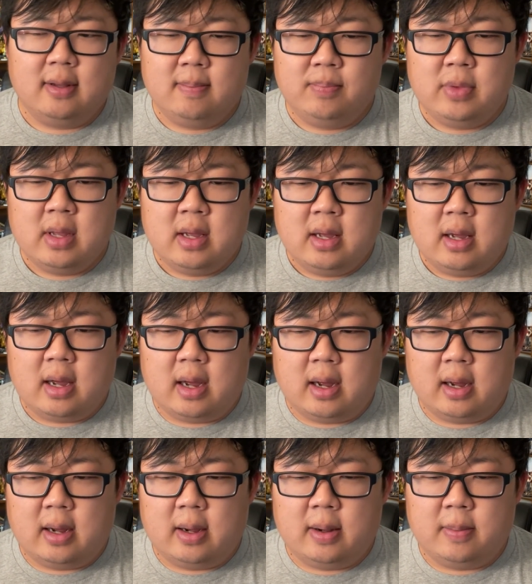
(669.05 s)

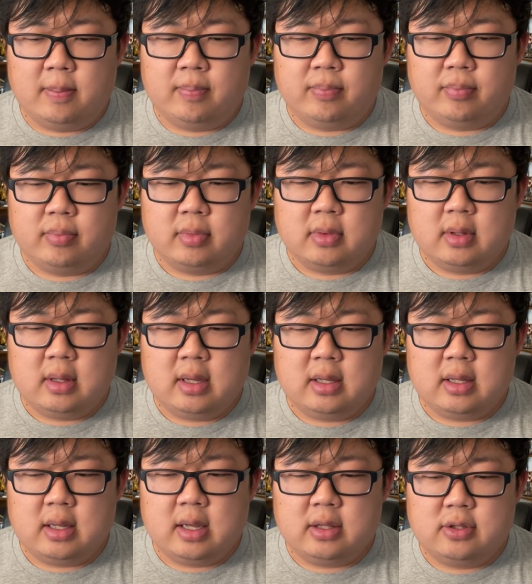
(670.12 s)
them,
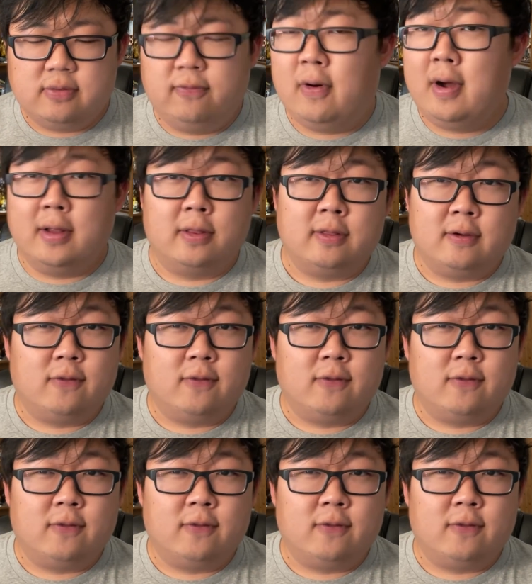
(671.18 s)
it's fun.